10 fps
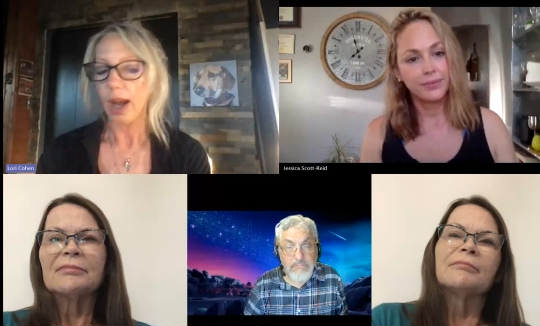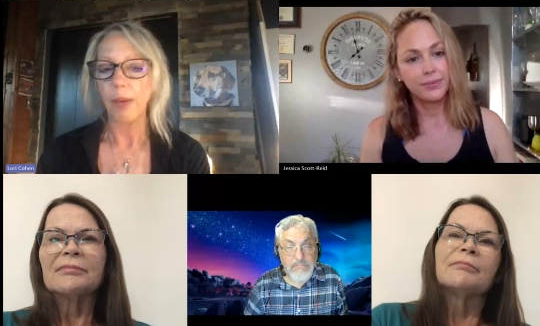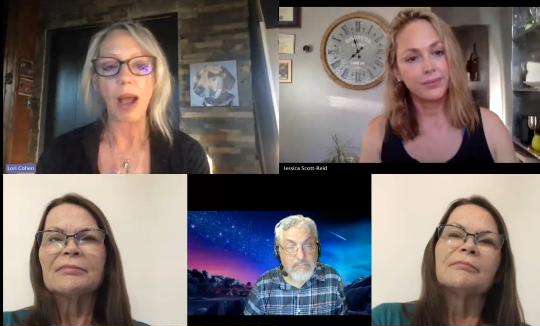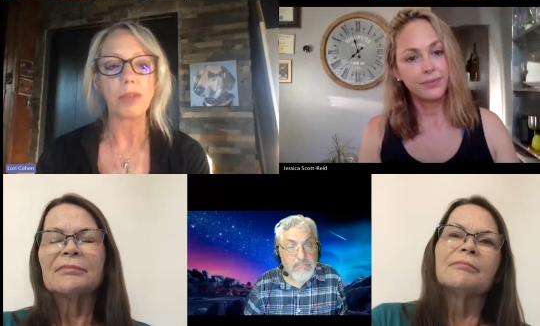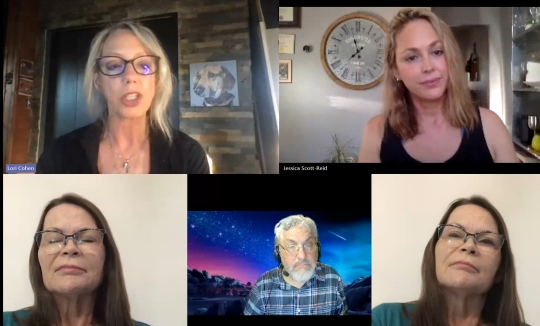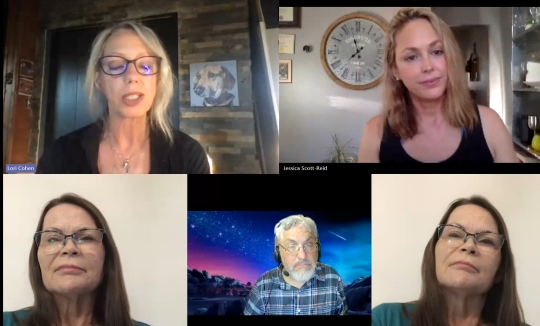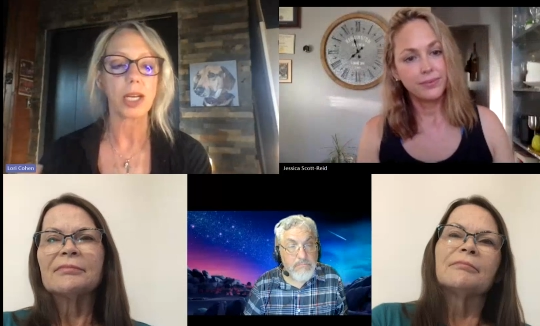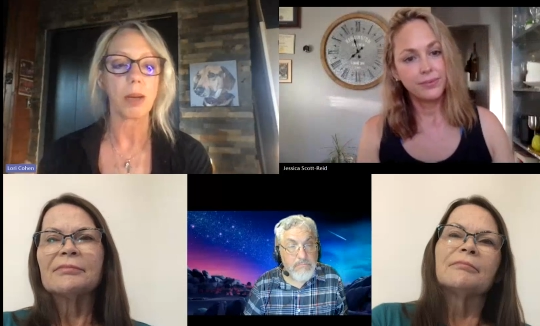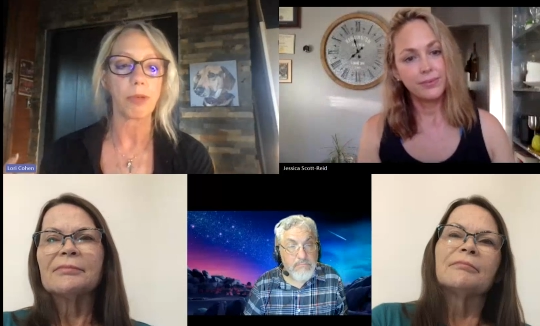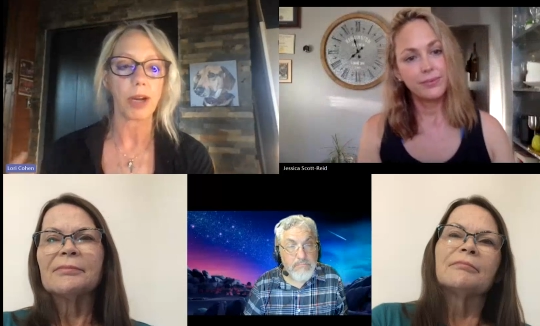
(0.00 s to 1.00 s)
Speaker 1: uh, I'm
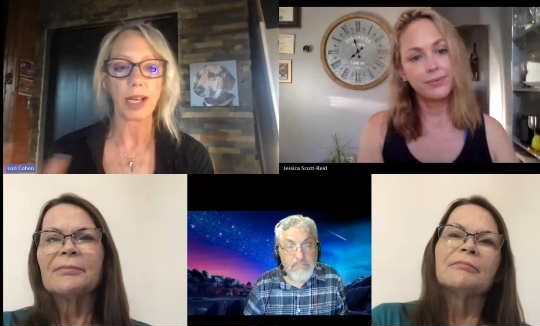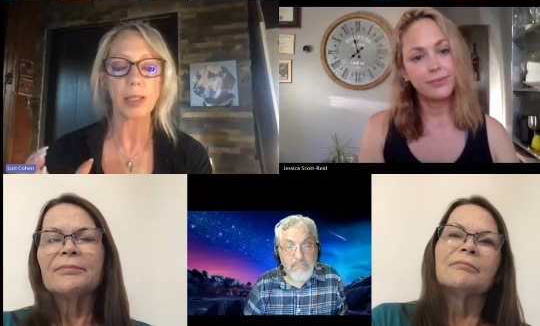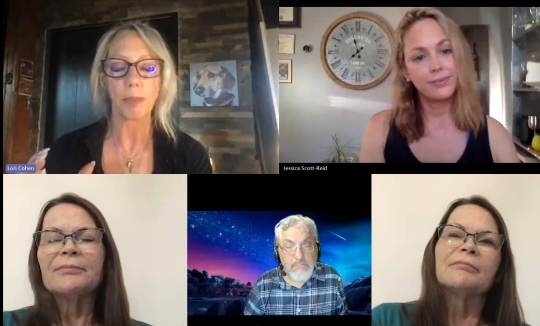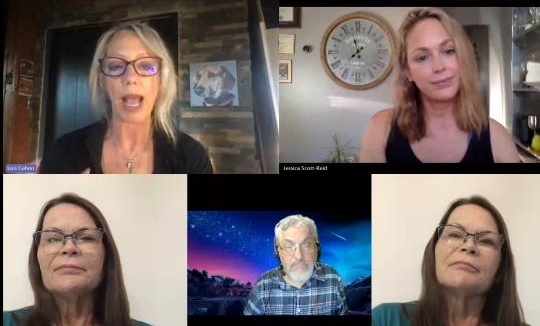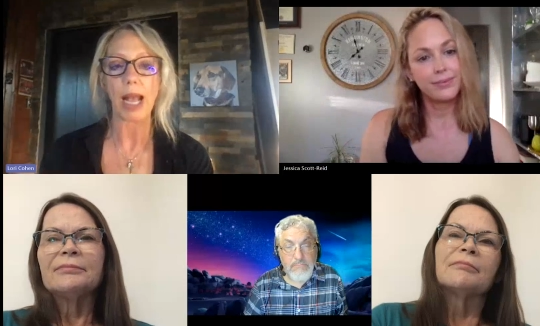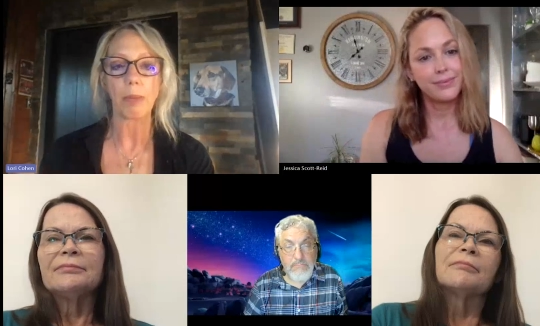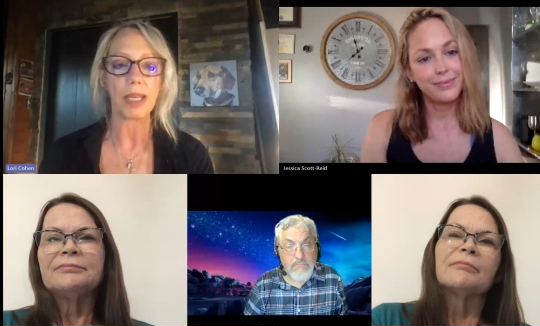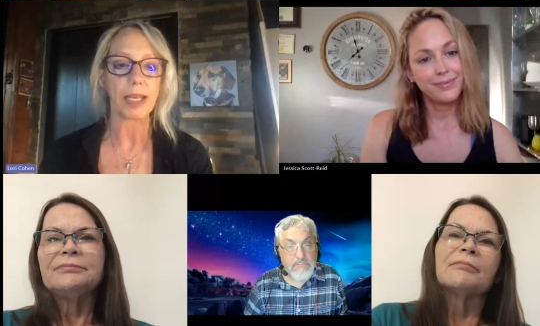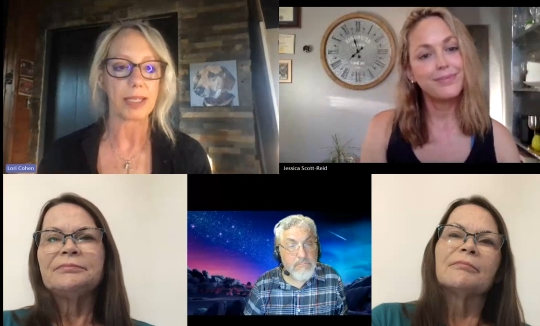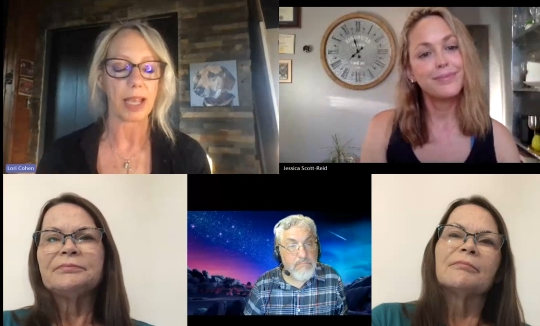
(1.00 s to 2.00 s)
just going to bring us back because